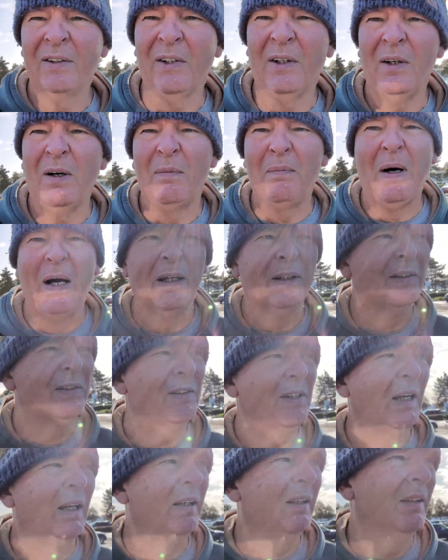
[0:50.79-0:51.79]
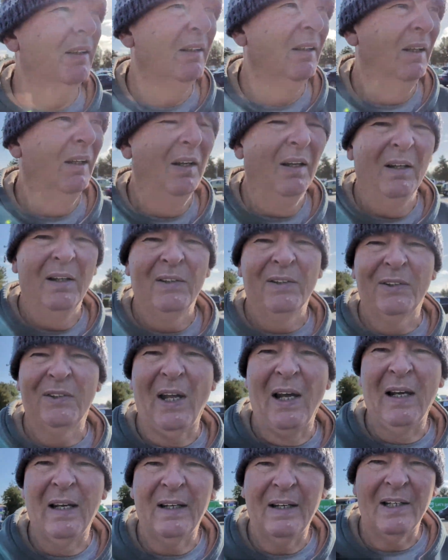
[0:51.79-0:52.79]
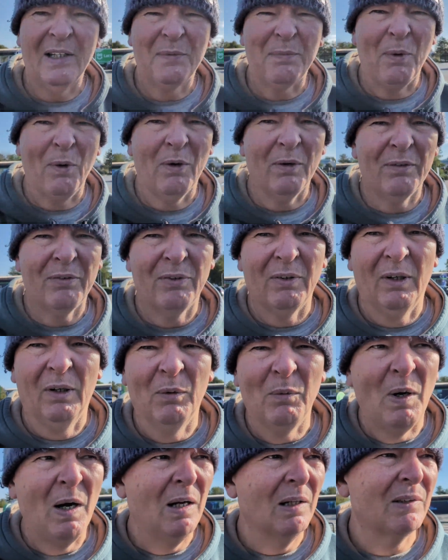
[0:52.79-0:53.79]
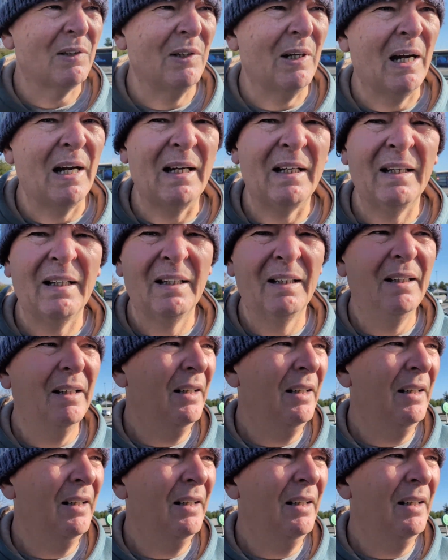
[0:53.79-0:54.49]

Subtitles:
So I might stay in Eastbourne for a little while today.